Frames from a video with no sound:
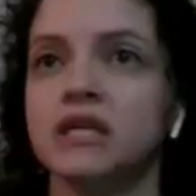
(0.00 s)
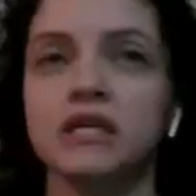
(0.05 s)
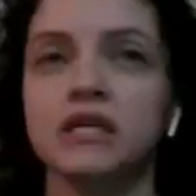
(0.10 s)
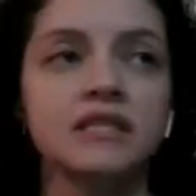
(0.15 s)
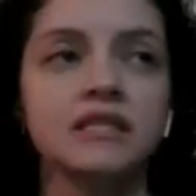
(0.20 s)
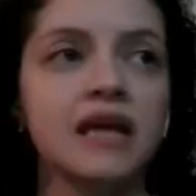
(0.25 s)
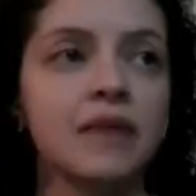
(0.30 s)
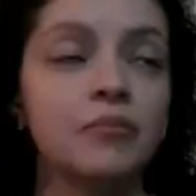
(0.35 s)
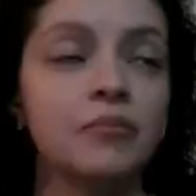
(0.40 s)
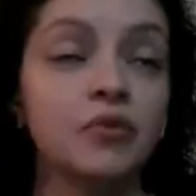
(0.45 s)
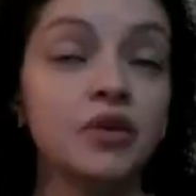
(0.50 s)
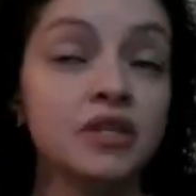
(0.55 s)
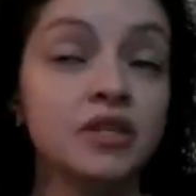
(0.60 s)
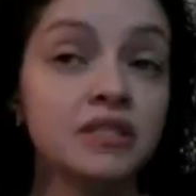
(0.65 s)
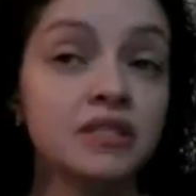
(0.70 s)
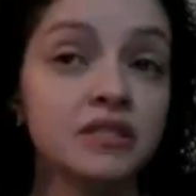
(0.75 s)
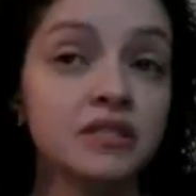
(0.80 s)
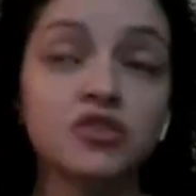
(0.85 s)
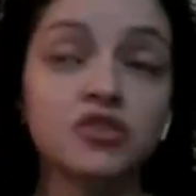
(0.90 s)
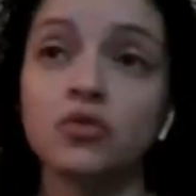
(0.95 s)
an example,
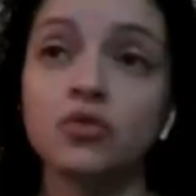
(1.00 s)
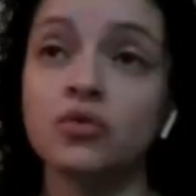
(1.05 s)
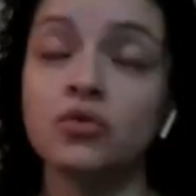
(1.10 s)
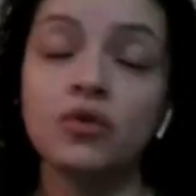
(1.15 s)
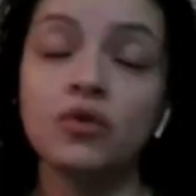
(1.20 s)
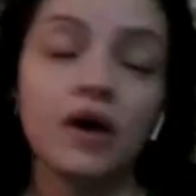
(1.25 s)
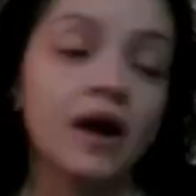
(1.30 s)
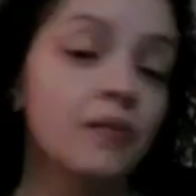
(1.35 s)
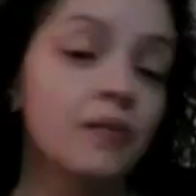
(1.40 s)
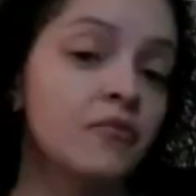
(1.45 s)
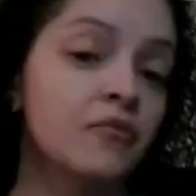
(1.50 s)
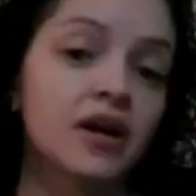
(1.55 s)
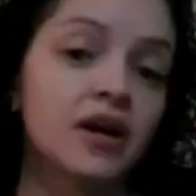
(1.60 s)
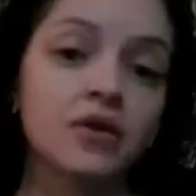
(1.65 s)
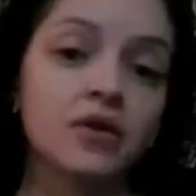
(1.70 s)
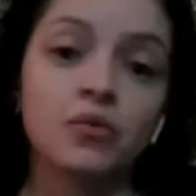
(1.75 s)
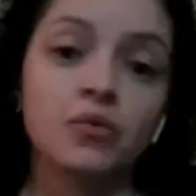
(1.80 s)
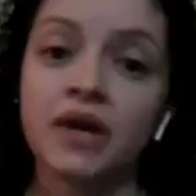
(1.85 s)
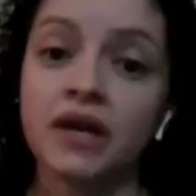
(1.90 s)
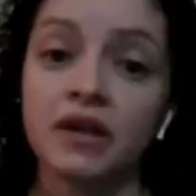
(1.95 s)
he's in school, I'm
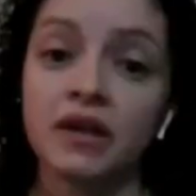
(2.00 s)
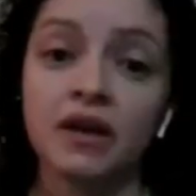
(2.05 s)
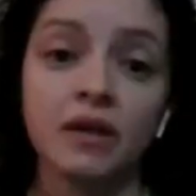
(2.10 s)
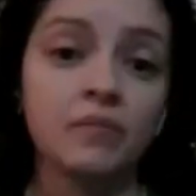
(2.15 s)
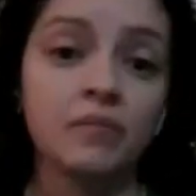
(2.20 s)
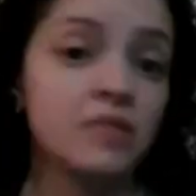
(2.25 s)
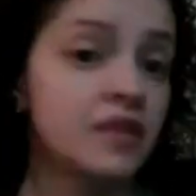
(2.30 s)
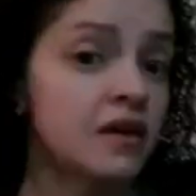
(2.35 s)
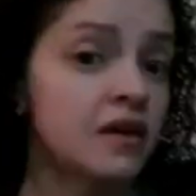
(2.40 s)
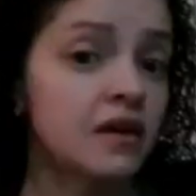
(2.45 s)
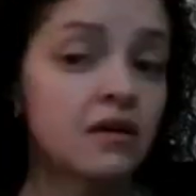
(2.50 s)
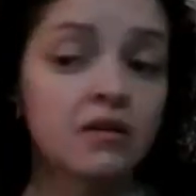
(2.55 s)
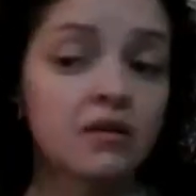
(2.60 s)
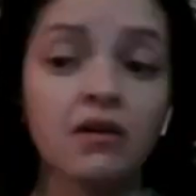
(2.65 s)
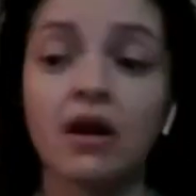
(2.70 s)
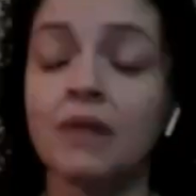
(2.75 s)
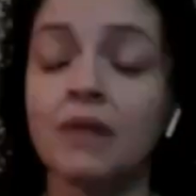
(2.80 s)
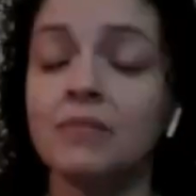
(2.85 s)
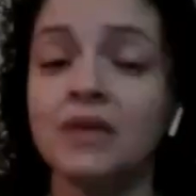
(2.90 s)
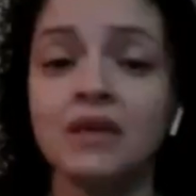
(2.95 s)
right away. I'm
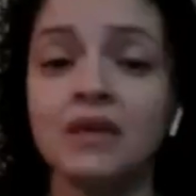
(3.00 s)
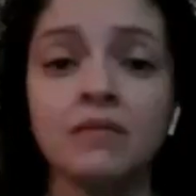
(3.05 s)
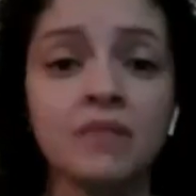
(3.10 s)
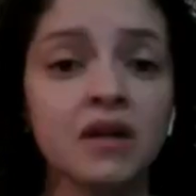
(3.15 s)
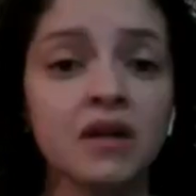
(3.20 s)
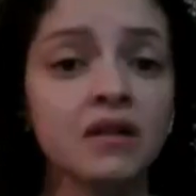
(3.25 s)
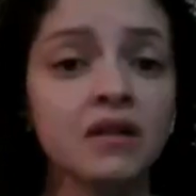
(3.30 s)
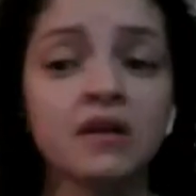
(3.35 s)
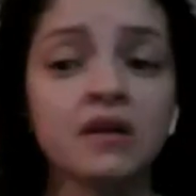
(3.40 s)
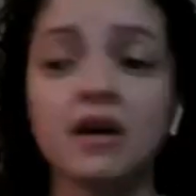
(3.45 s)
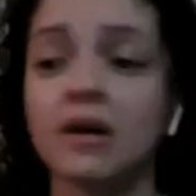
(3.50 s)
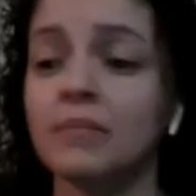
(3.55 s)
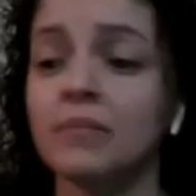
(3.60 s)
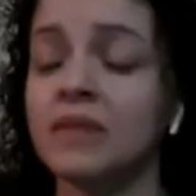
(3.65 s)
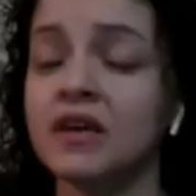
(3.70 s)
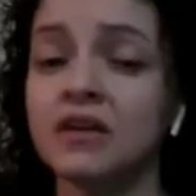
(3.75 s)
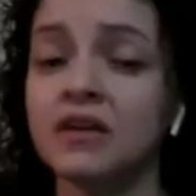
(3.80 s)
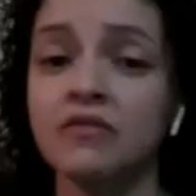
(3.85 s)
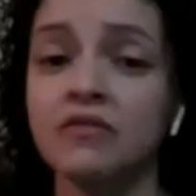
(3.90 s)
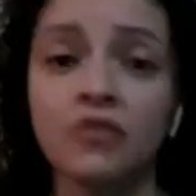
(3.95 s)
there, I'm emailing,
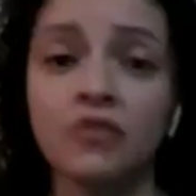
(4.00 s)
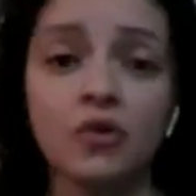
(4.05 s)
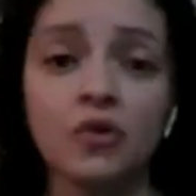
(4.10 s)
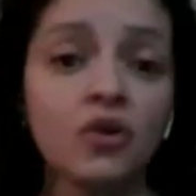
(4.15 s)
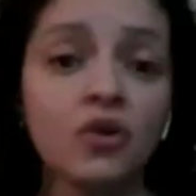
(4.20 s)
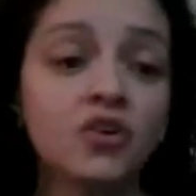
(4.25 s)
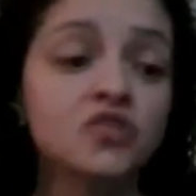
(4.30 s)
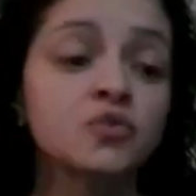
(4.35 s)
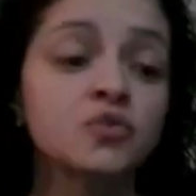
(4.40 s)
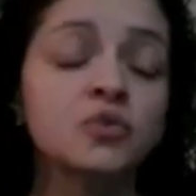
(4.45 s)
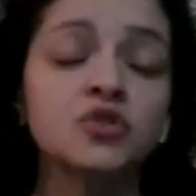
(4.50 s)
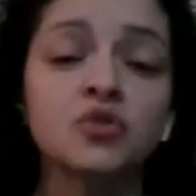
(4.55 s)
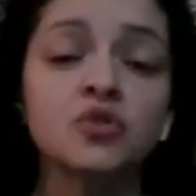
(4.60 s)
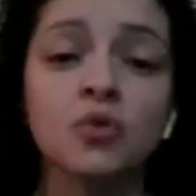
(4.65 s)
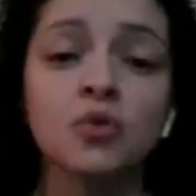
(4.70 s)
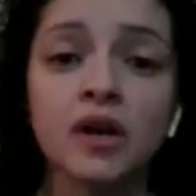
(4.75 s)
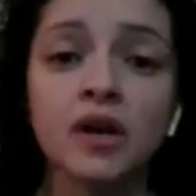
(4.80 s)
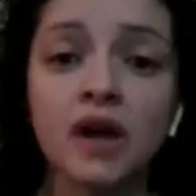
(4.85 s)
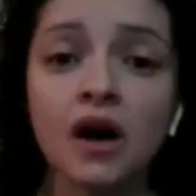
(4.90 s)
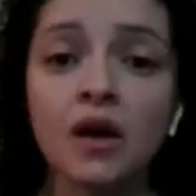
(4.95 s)
I'm making phone calls, what's
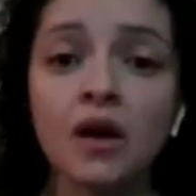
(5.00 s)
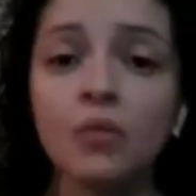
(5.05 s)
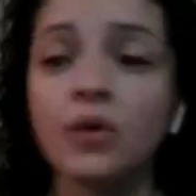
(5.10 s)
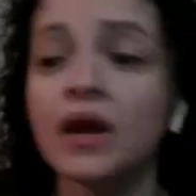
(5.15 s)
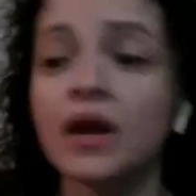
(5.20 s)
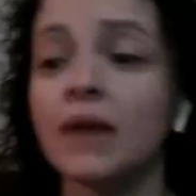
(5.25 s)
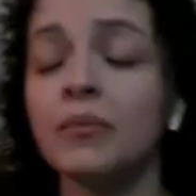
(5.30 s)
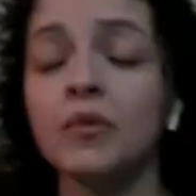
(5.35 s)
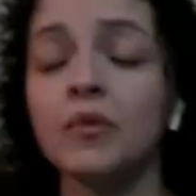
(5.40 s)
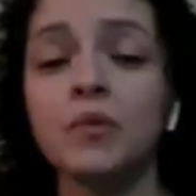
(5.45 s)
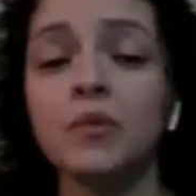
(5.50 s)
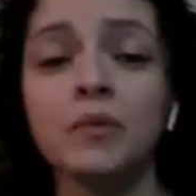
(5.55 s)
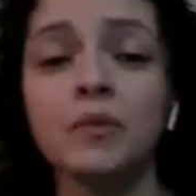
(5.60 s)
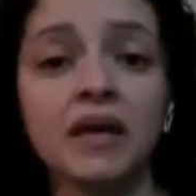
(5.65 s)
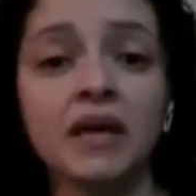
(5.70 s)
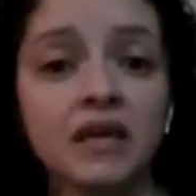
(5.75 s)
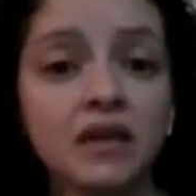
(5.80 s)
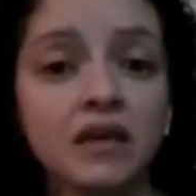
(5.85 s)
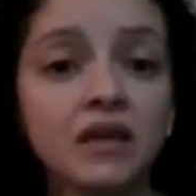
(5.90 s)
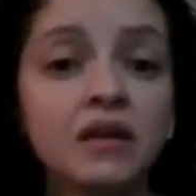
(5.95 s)
going on, what happened with
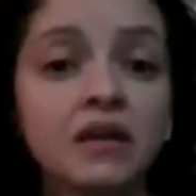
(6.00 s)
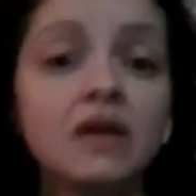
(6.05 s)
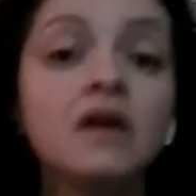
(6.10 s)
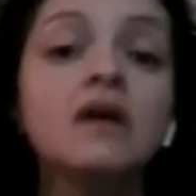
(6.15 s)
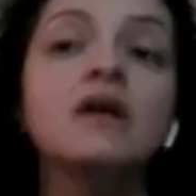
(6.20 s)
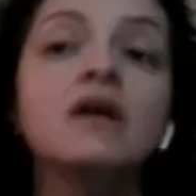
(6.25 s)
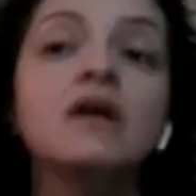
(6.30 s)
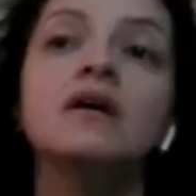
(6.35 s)
my kid.